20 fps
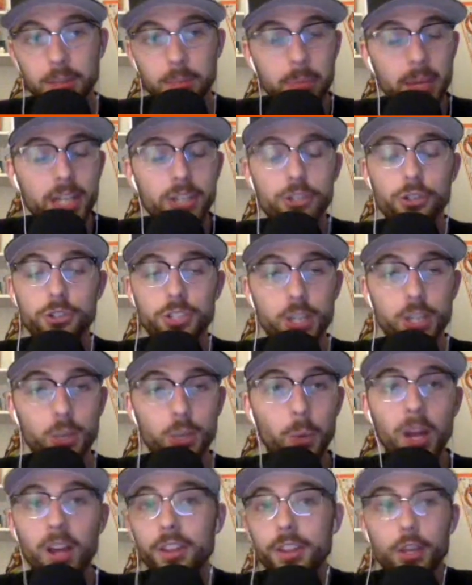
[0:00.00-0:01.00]
the pitchers did
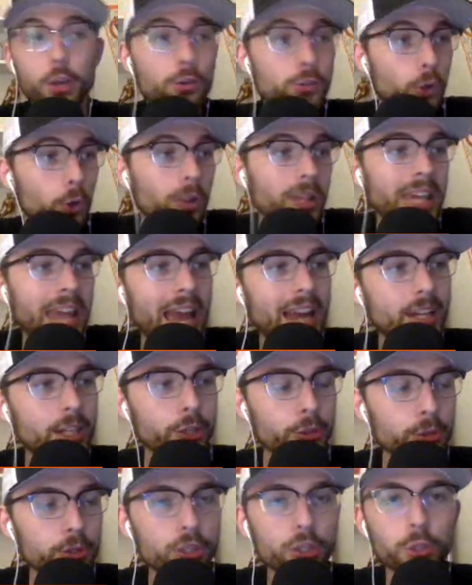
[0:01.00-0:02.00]
well, and the O's only had to
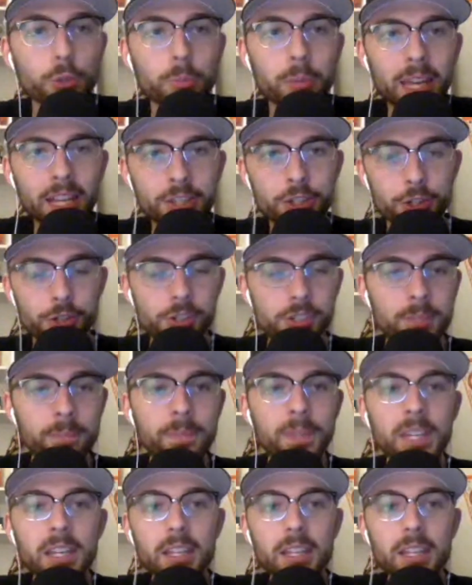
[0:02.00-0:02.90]
use 2 pitchers.